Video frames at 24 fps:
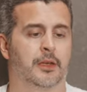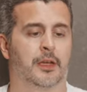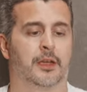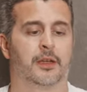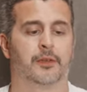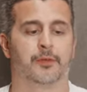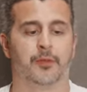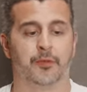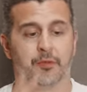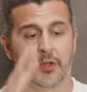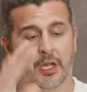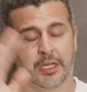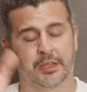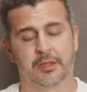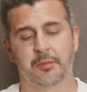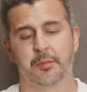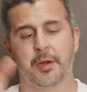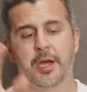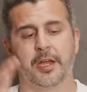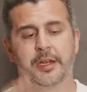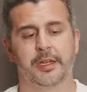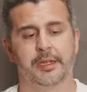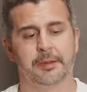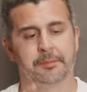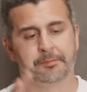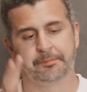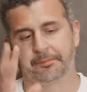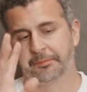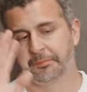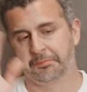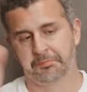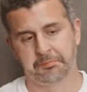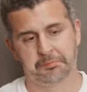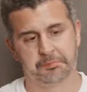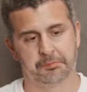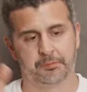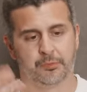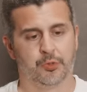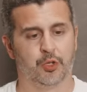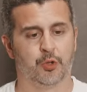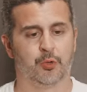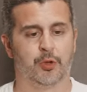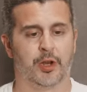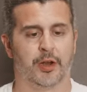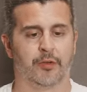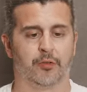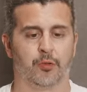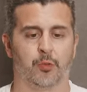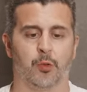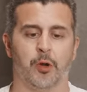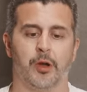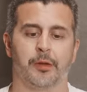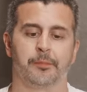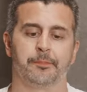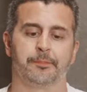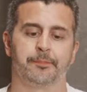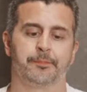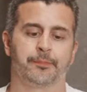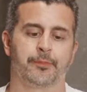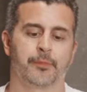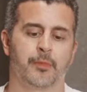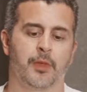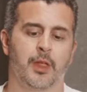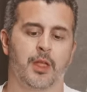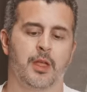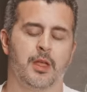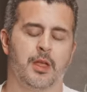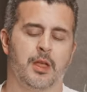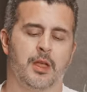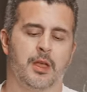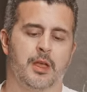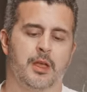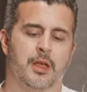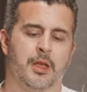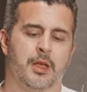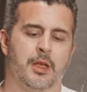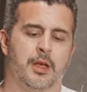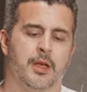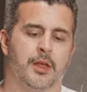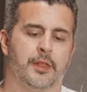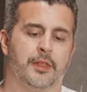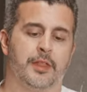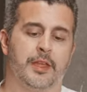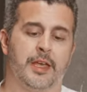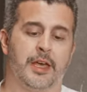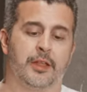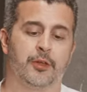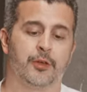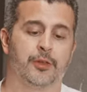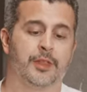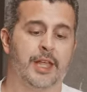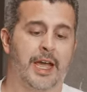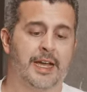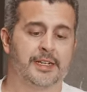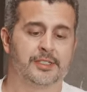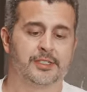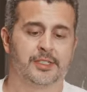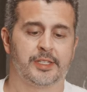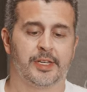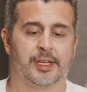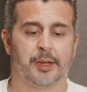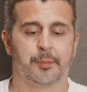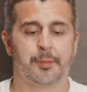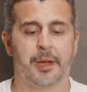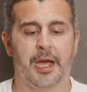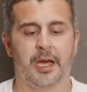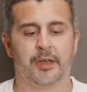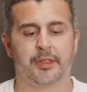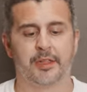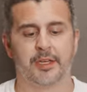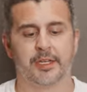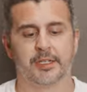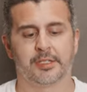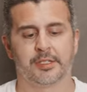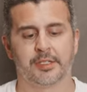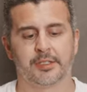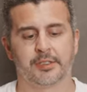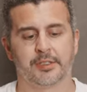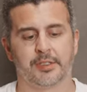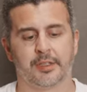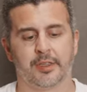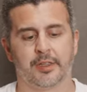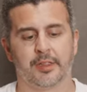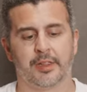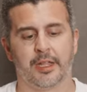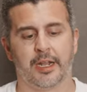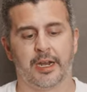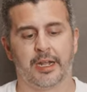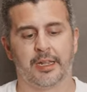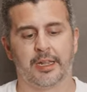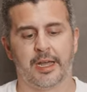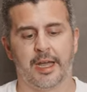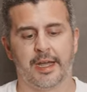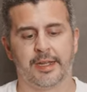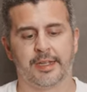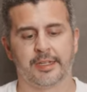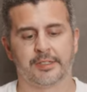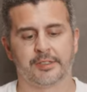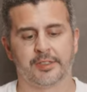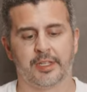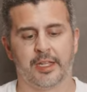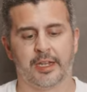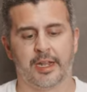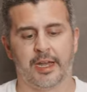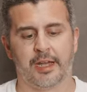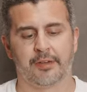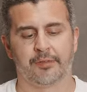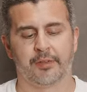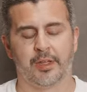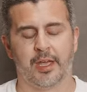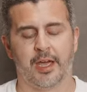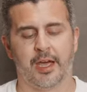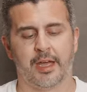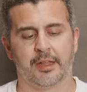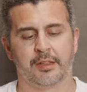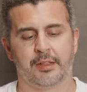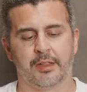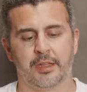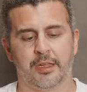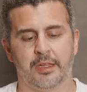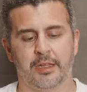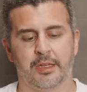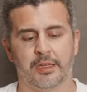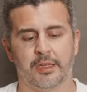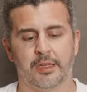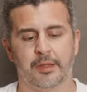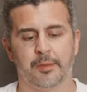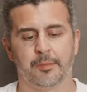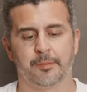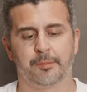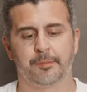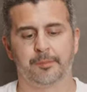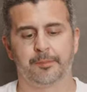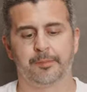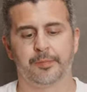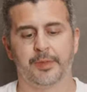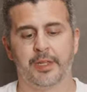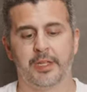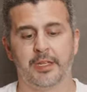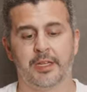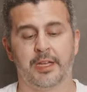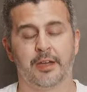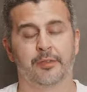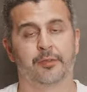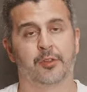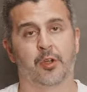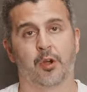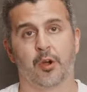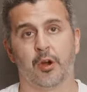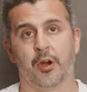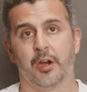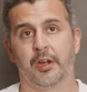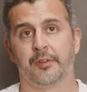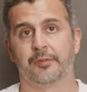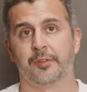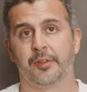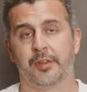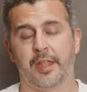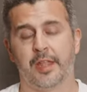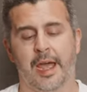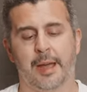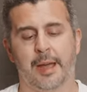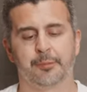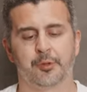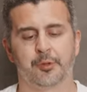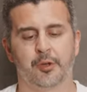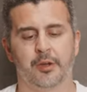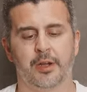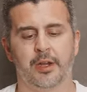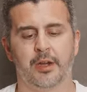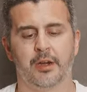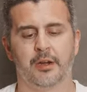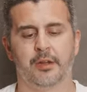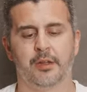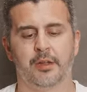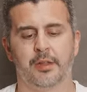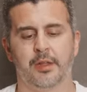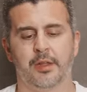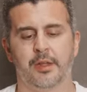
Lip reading: If you've got the money, do whatever you want. The other nice thing about this is that I like is that I've got the EF to RF adapter here.